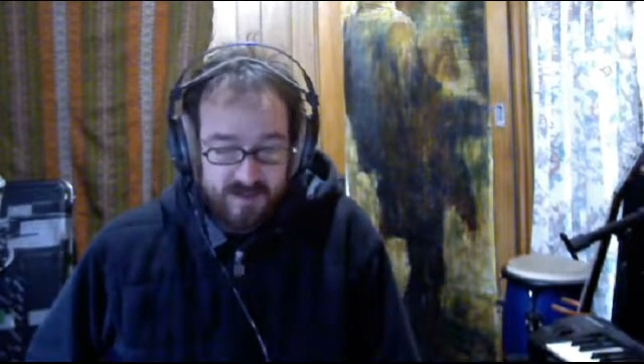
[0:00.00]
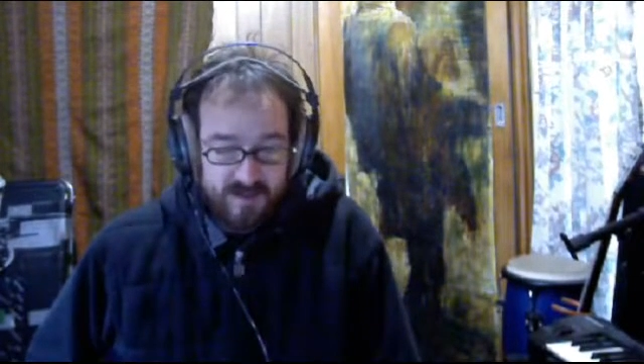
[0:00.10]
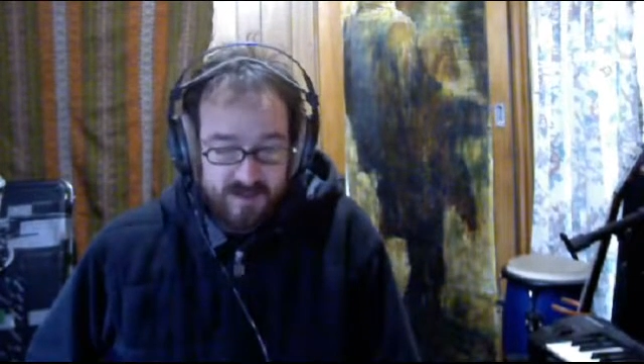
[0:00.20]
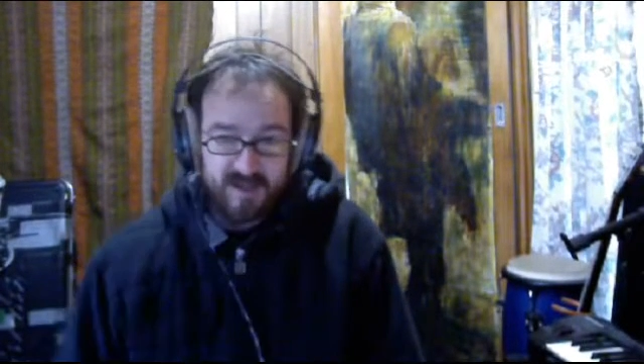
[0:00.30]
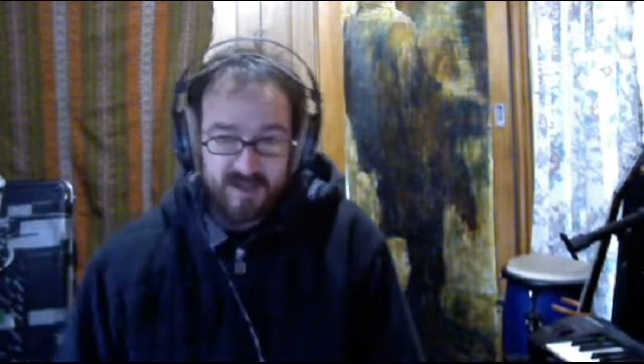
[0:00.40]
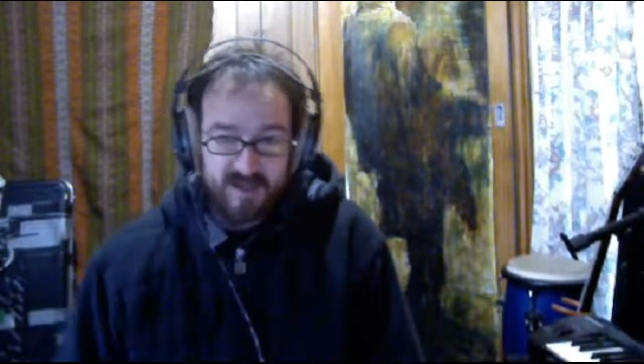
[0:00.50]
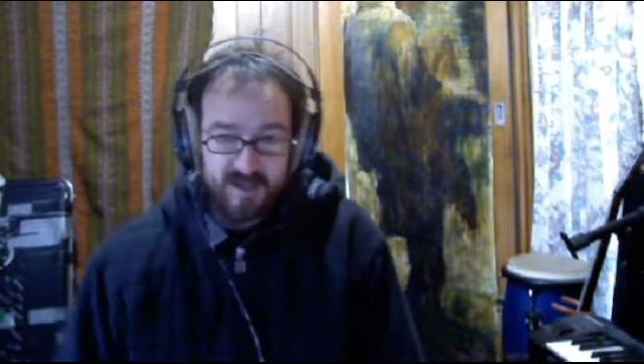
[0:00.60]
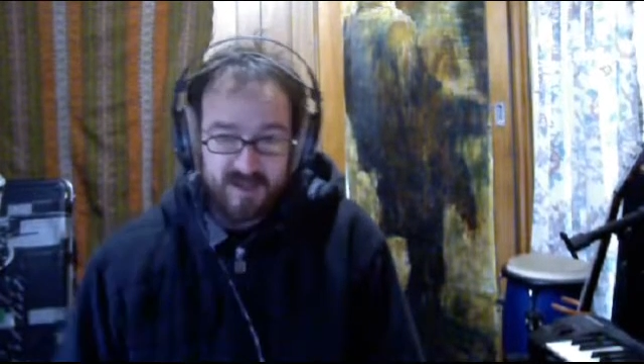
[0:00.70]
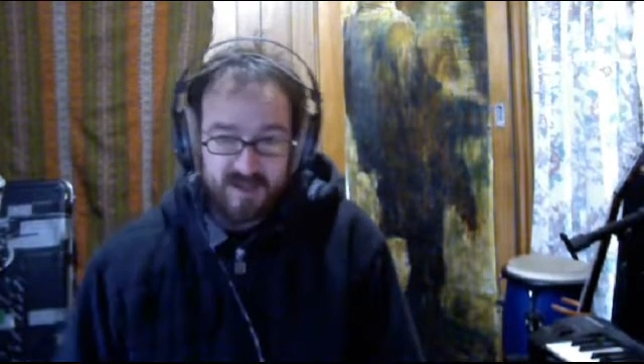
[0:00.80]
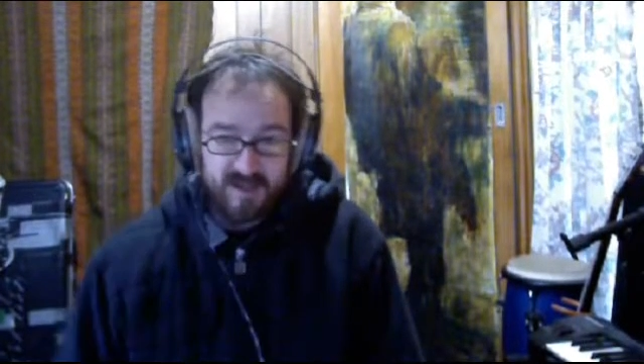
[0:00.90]
And
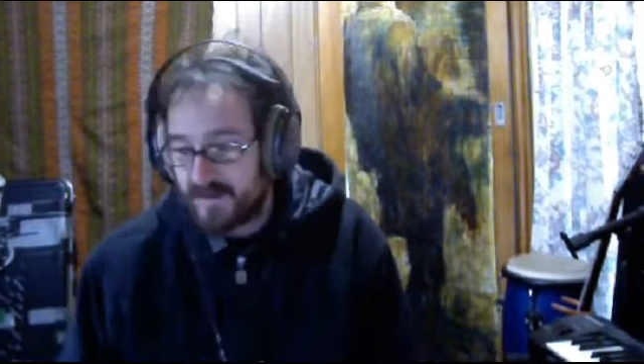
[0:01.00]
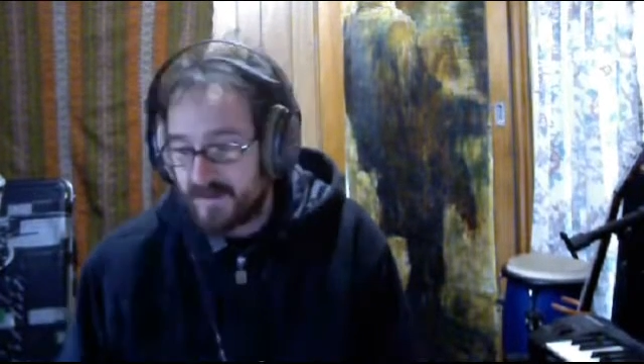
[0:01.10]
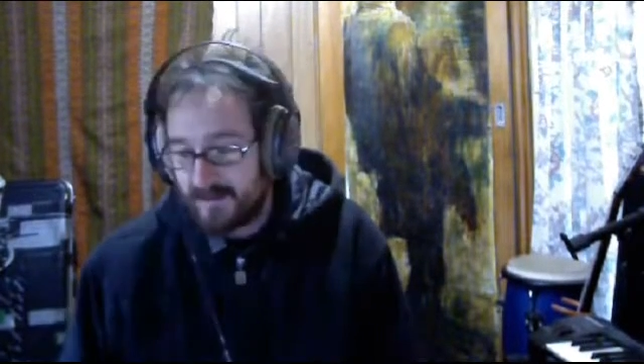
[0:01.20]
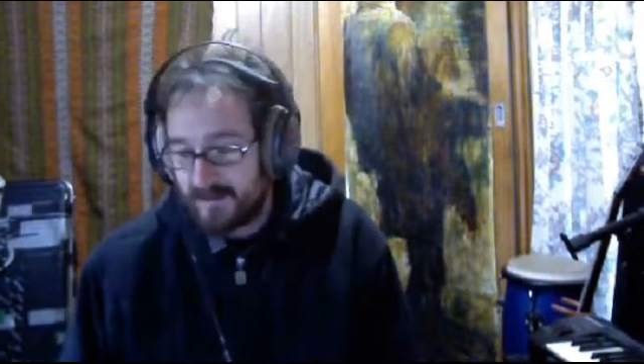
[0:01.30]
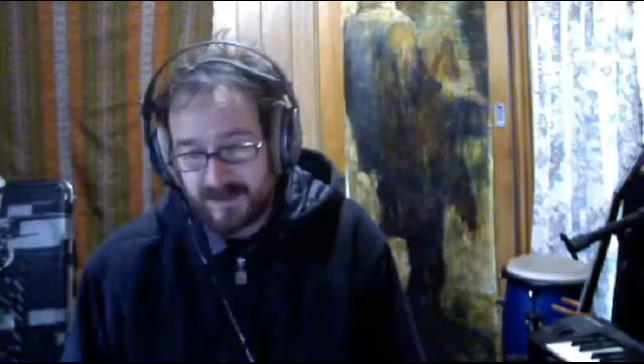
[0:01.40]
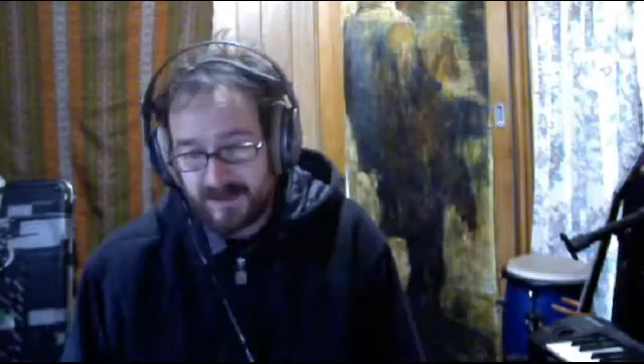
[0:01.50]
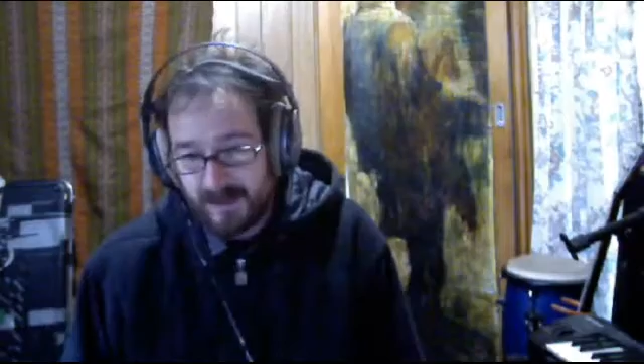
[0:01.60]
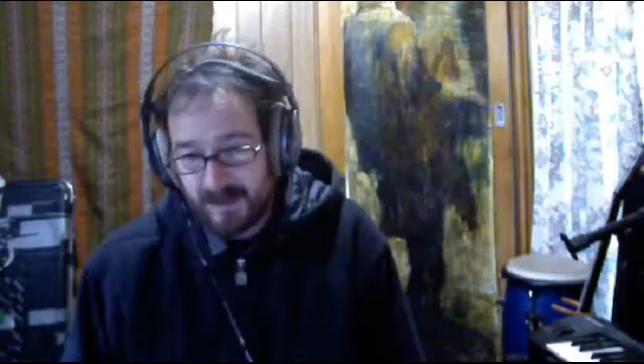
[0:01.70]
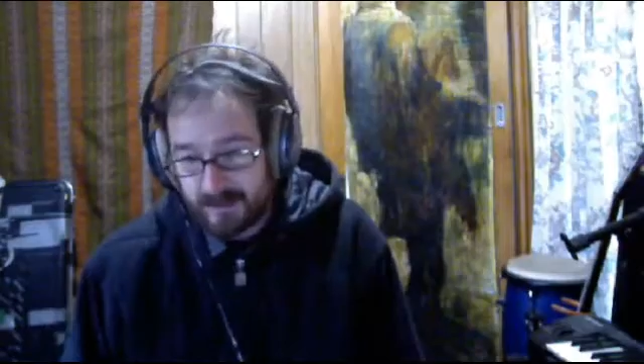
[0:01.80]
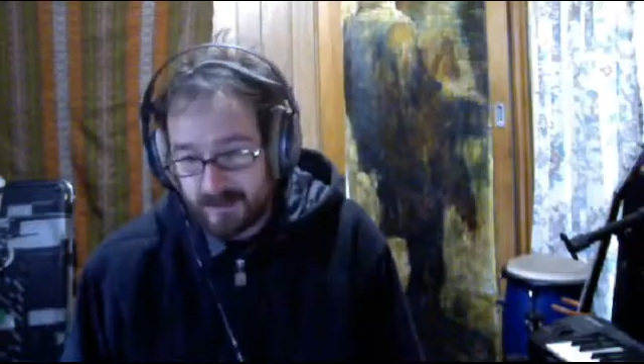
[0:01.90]
it was
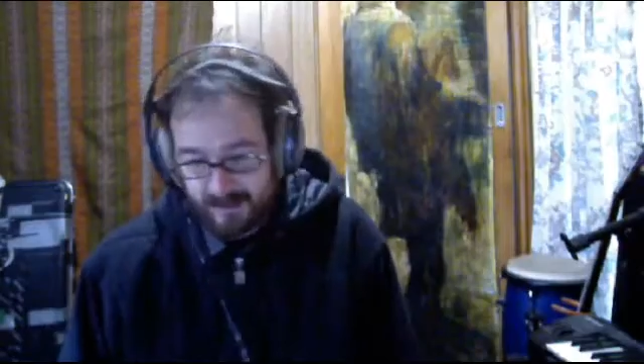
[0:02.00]
cloudy.